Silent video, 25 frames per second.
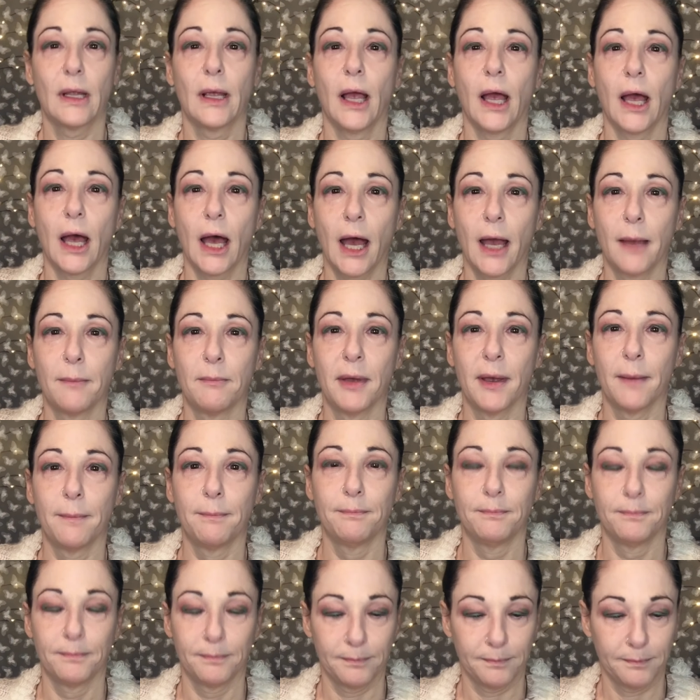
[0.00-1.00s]
I bib.
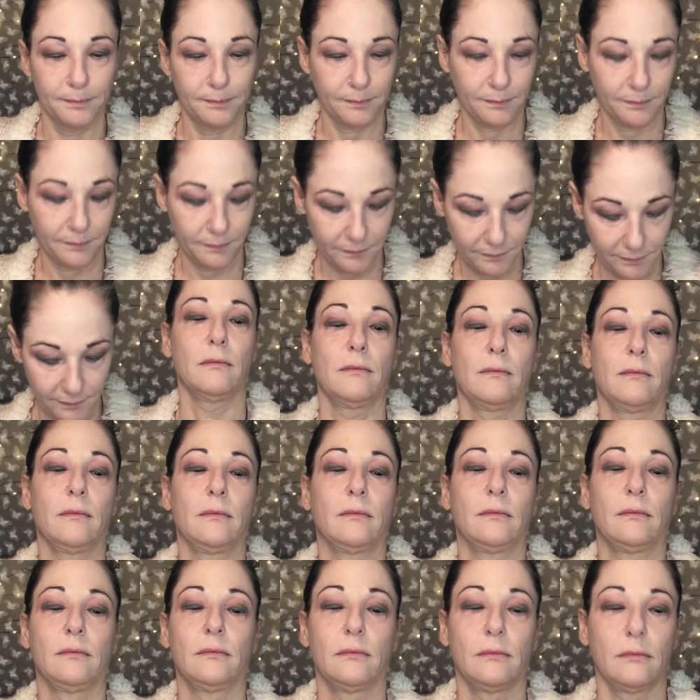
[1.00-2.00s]

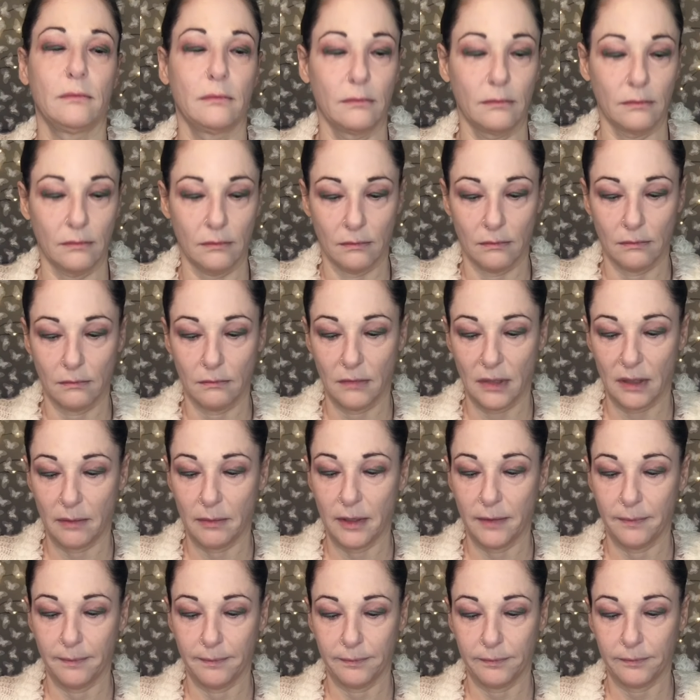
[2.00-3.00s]

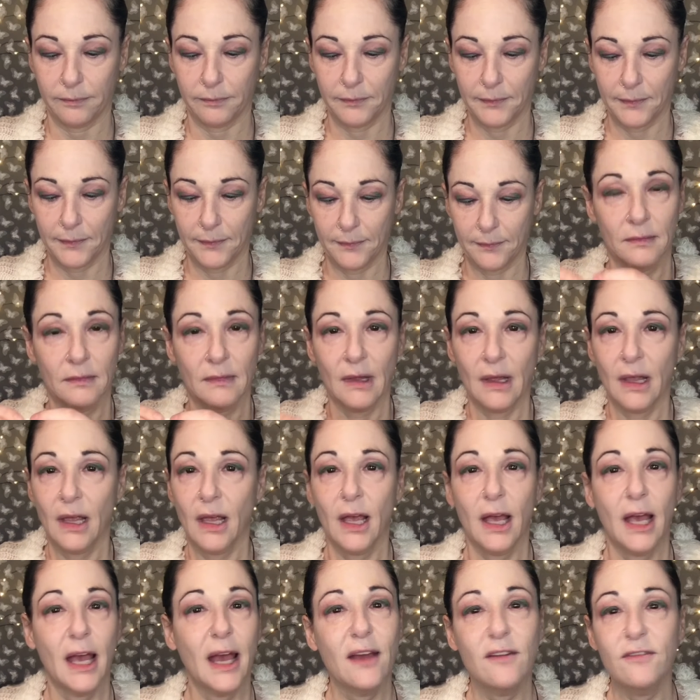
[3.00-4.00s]
Bibbit.
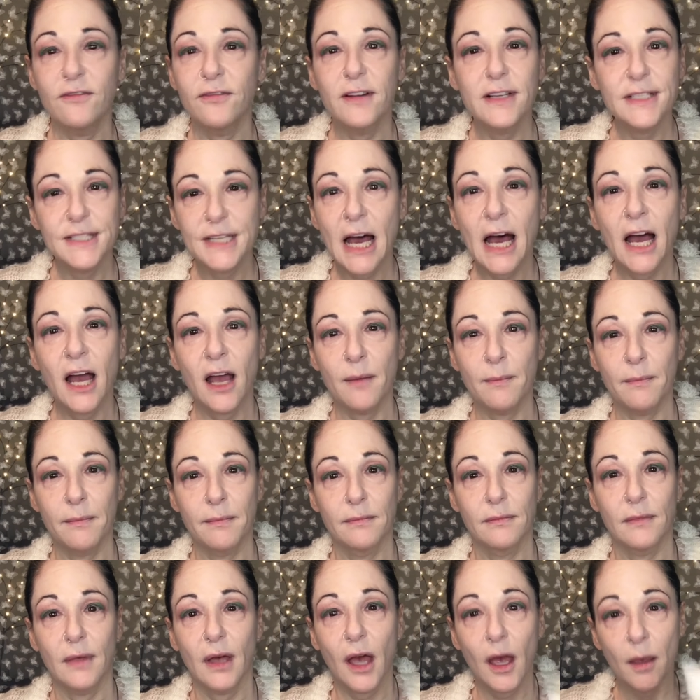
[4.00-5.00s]
Every time
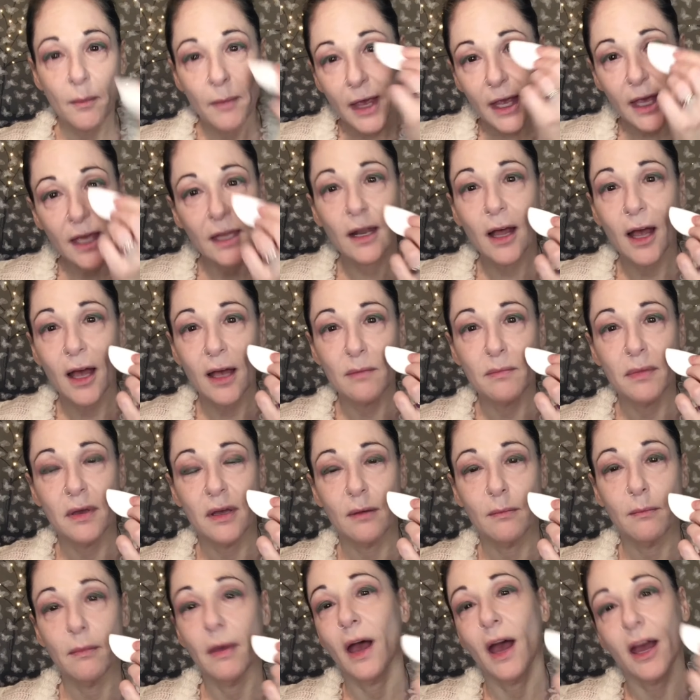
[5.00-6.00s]
I make an eye bib,
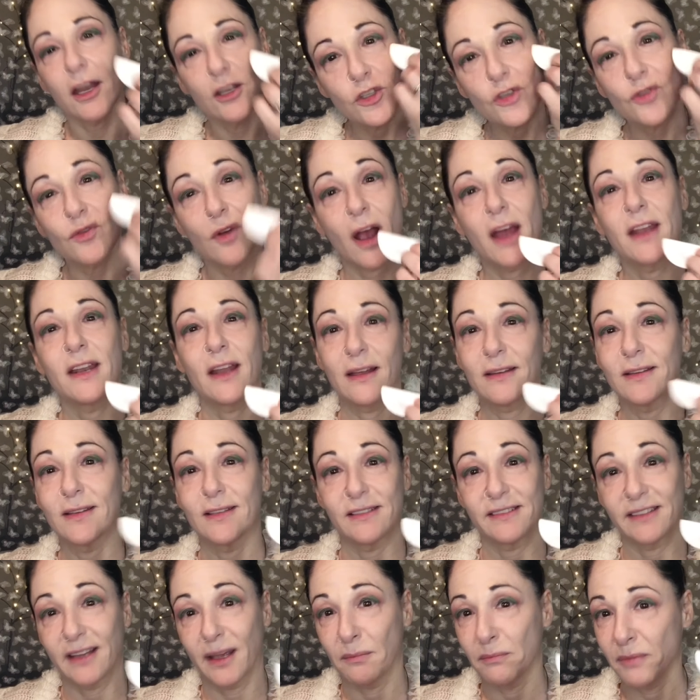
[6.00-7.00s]
I try not to
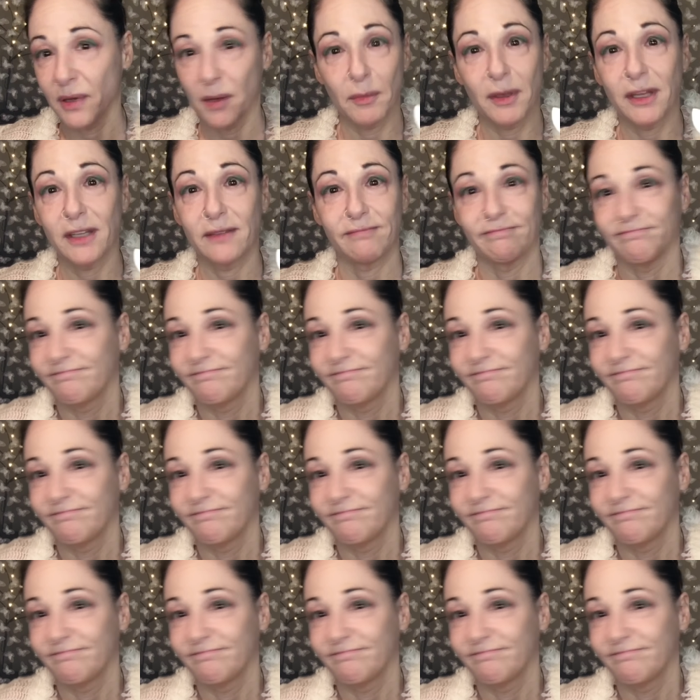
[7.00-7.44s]
say bibbit.